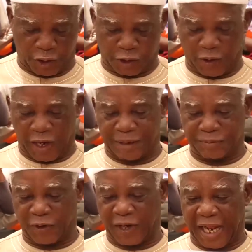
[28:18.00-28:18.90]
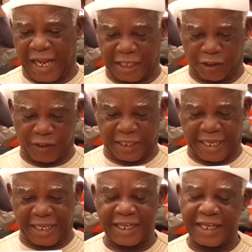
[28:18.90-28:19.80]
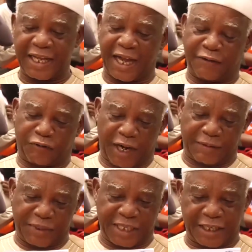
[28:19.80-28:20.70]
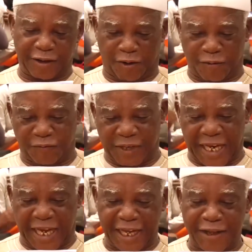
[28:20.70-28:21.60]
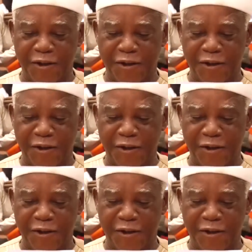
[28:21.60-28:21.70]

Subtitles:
Dr. Abiola Akiyode Afolabi, Convener,